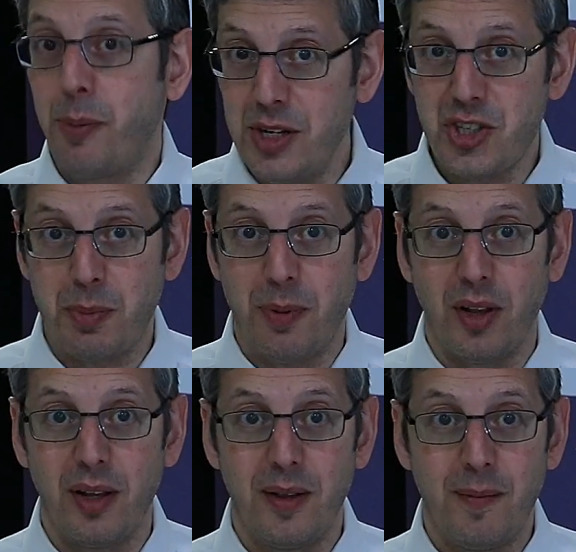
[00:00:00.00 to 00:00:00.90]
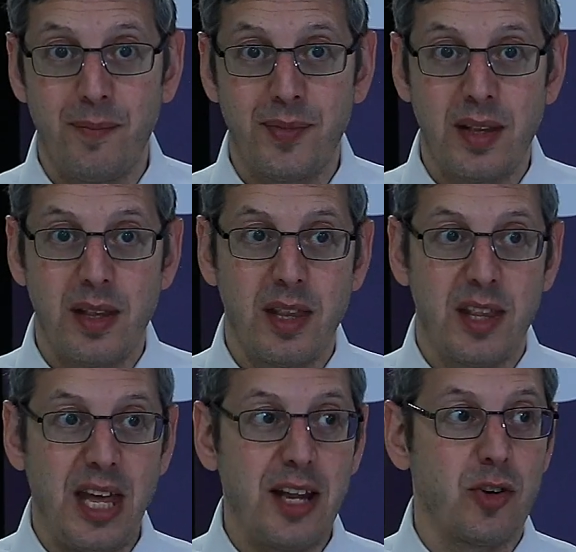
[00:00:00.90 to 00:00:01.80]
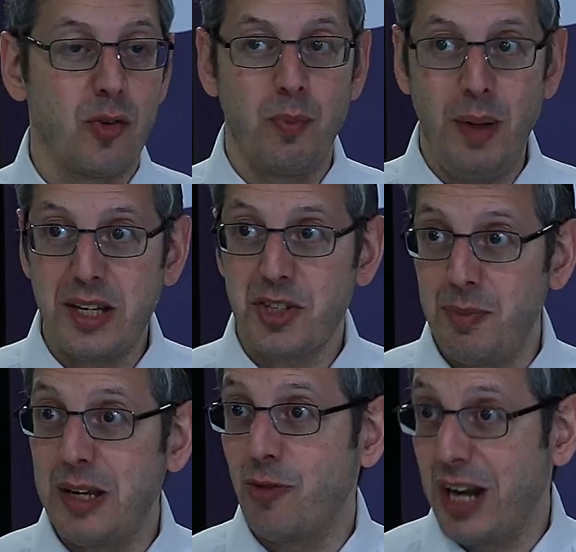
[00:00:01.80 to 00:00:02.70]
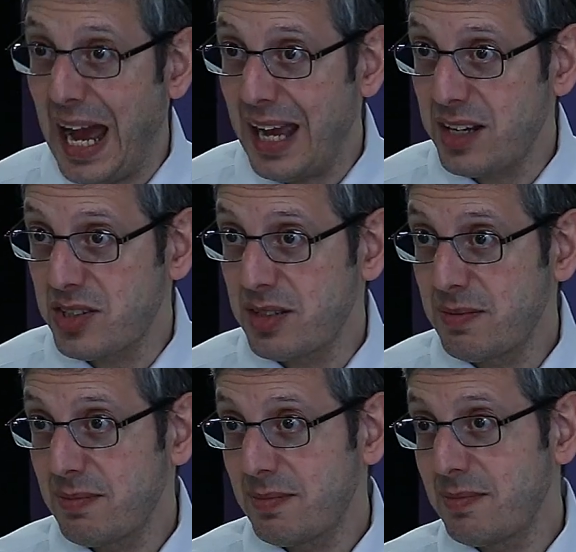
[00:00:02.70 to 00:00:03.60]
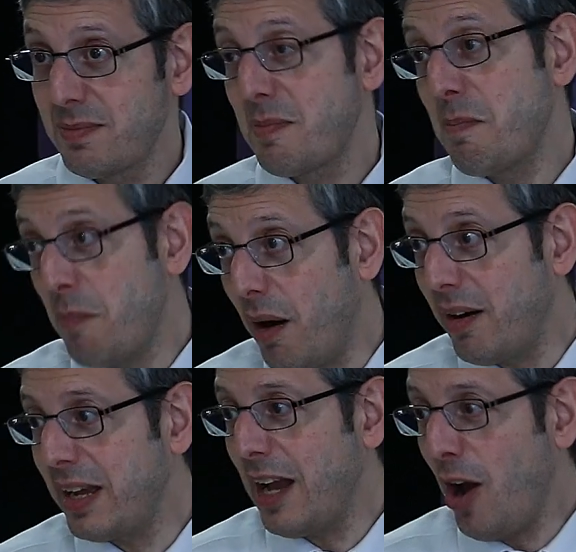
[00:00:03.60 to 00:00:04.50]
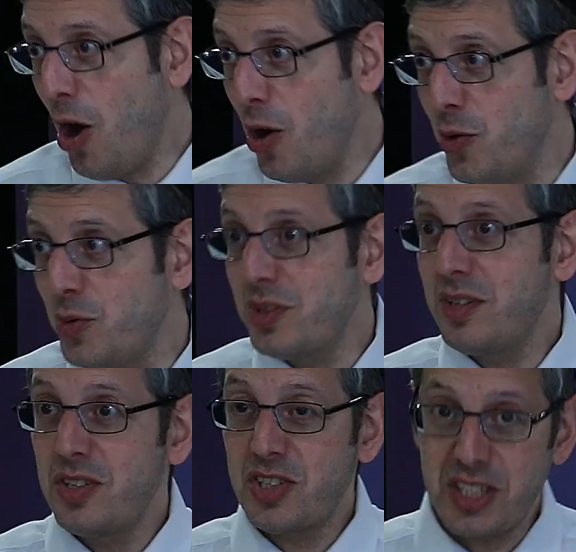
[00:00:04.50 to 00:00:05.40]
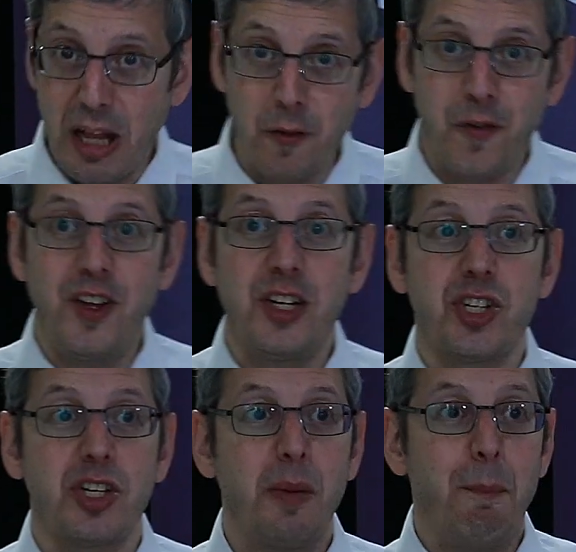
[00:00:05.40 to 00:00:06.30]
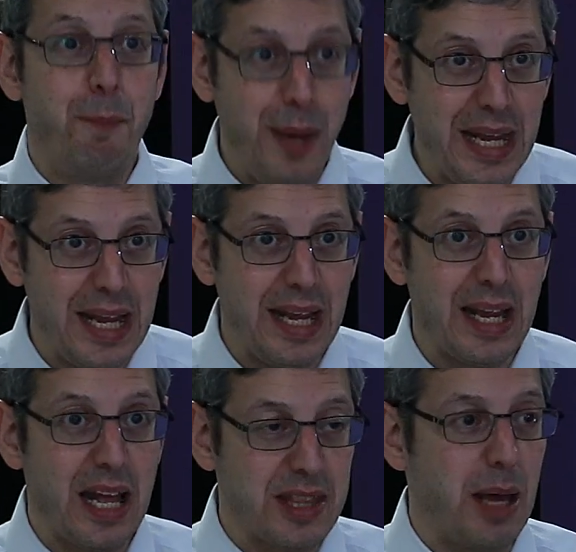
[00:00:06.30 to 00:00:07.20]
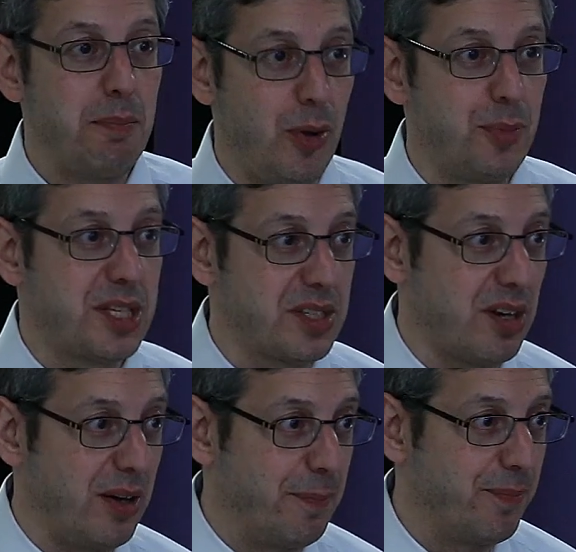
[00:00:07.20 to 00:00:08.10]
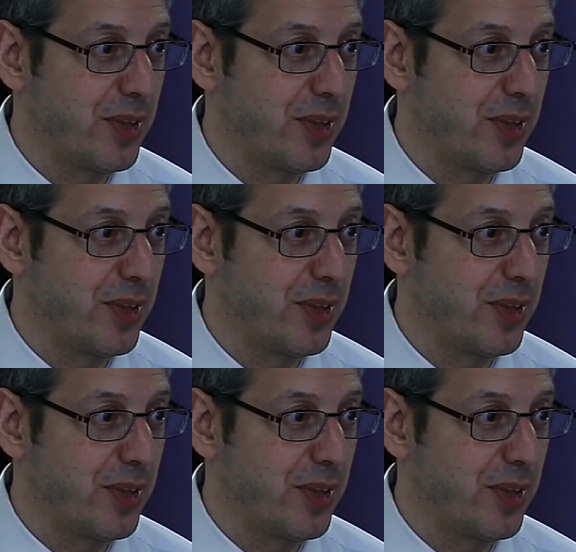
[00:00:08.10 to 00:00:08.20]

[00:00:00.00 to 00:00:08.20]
principle that makes me react? My own selfish being at that moment in time.